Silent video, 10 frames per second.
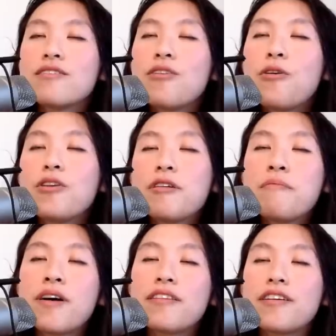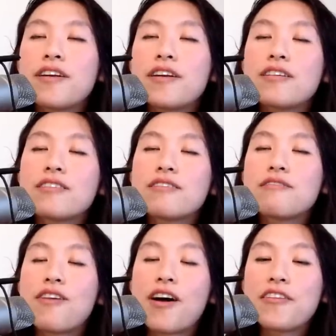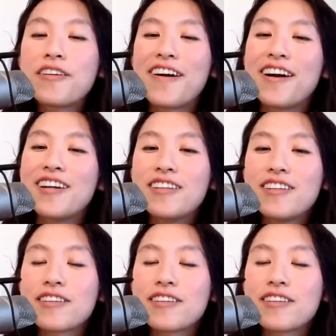Holy Mother, Father God,